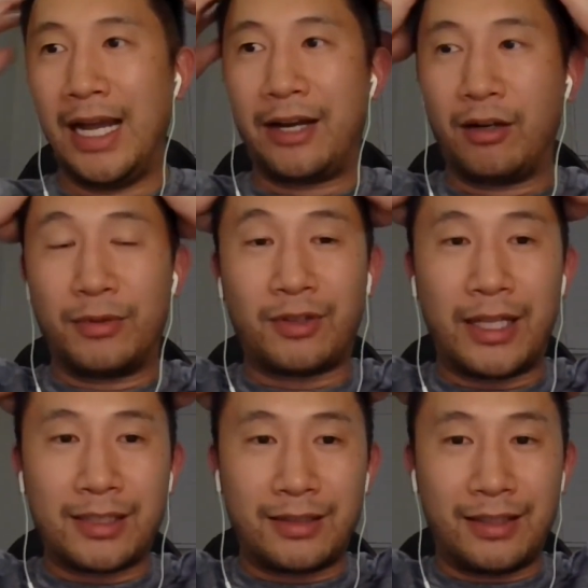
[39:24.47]
I don't know.
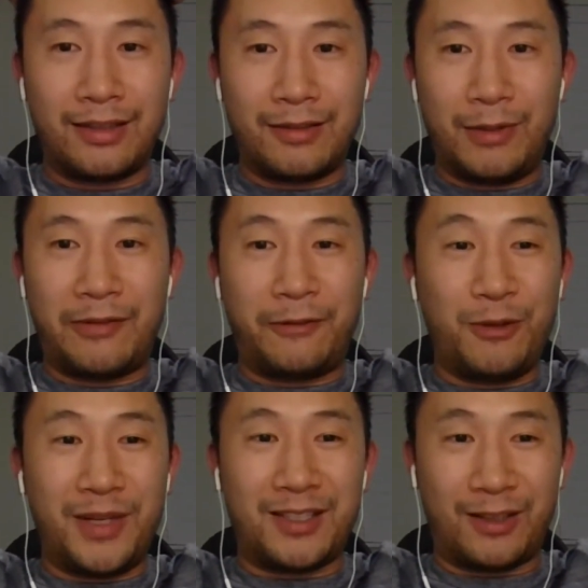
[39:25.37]
So we have a
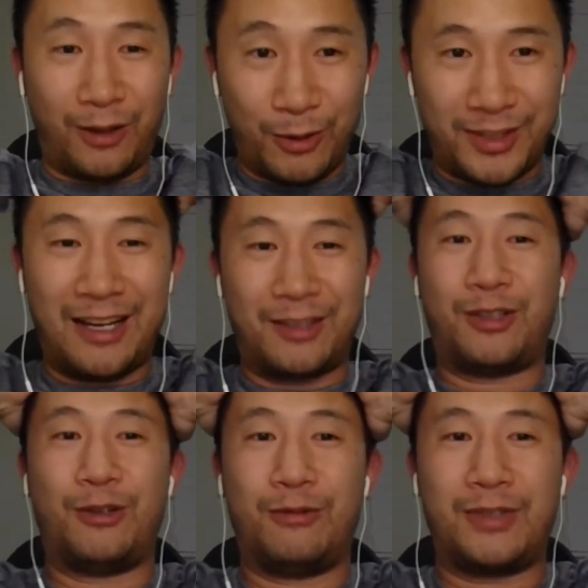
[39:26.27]
few minutes to close out.
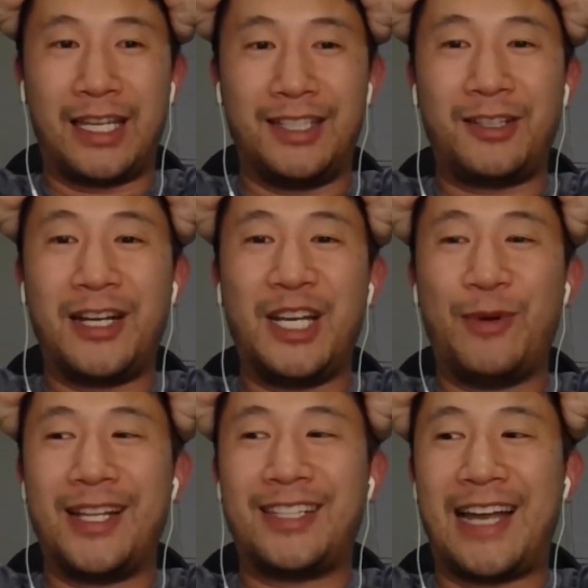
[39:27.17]
So is there any
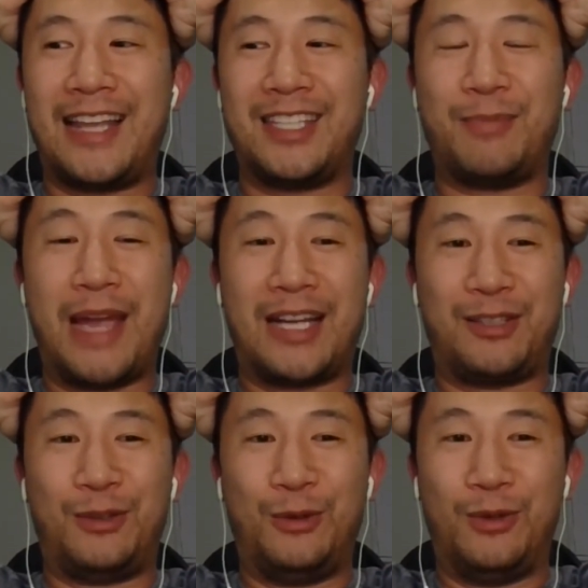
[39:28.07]
way to tie this back
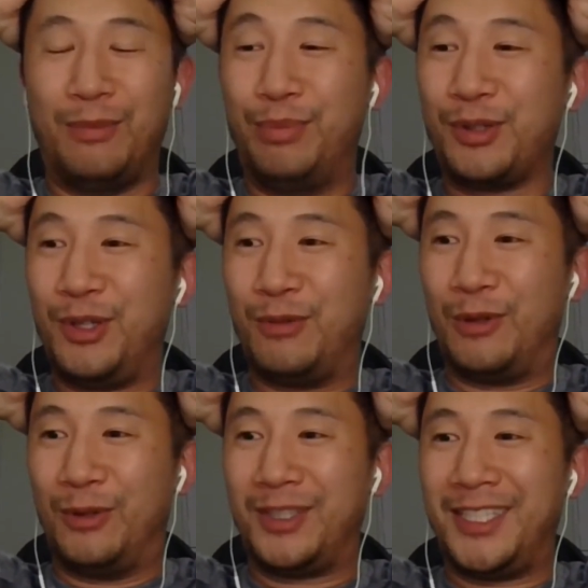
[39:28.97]
to the book you
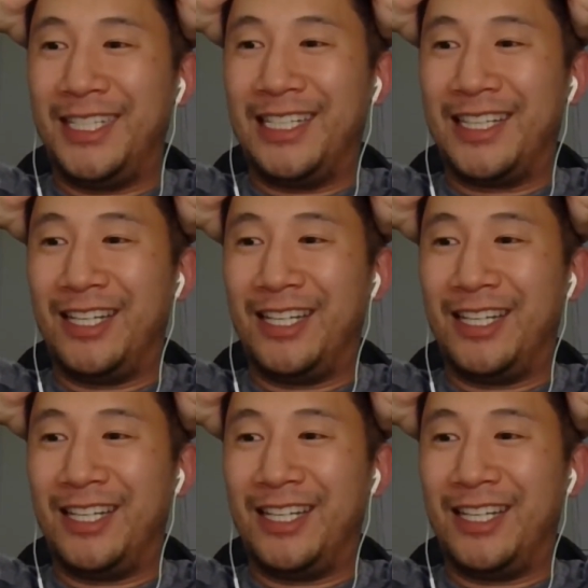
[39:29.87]
wrote, Seeing